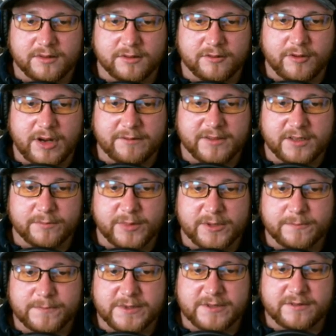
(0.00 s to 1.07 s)
crafting
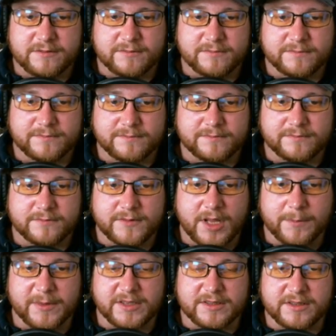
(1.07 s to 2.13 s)
pips. I
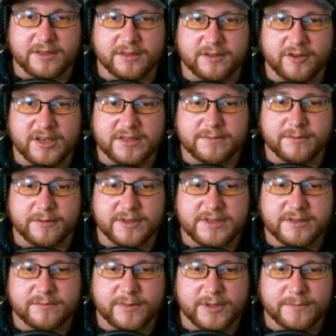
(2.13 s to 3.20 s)
meant your
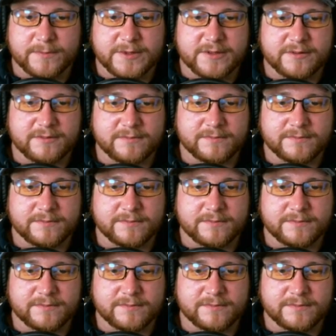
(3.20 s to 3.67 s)
exploration pips.